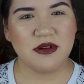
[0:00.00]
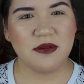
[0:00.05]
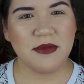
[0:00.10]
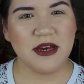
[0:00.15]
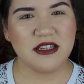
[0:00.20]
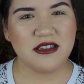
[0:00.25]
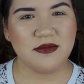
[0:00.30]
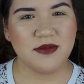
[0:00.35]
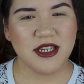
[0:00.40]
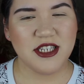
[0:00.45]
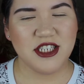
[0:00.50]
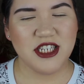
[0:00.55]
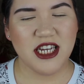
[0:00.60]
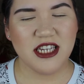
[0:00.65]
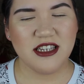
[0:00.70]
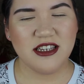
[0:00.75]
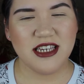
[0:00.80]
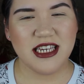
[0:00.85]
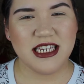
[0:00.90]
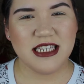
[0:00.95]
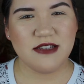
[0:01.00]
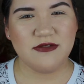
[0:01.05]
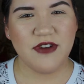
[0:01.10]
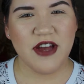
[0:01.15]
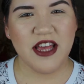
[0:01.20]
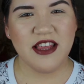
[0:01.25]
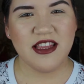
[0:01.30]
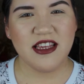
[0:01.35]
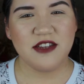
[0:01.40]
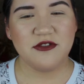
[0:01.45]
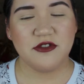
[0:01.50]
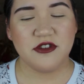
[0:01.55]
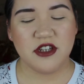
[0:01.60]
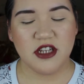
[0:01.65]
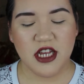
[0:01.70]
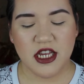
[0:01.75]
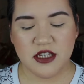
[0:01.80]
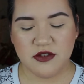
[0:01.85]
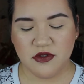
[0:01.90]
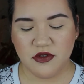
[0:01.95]
welcome back to my channel. It's Violet, and for
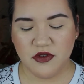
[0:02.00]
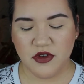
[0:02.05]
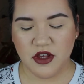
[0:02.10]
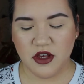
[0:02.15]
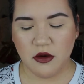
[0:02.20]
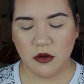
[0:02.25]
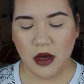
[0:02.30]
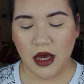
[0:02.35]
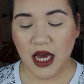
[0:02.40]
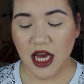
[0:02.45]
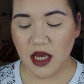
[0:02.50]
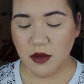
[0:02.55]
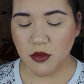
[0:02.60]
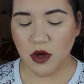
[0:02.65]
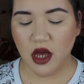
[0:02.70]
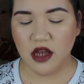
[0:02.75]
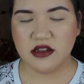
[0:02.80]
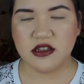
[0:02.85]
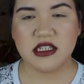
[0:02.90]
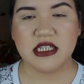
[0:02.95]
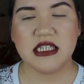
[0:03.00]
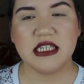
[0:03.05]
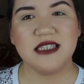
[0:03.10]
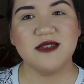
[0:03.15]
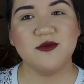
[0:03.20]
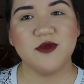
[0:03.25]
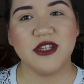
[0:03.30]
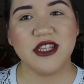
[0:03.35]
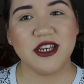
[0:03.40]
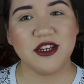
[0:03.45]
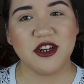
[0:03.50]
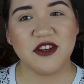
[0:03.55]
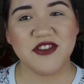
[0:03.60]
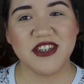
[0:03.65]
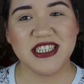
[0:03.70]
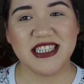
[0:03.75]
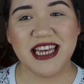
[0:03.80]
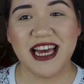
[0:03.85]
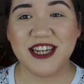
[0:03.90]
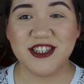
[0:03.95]
today's review, I'm honestly really nervous.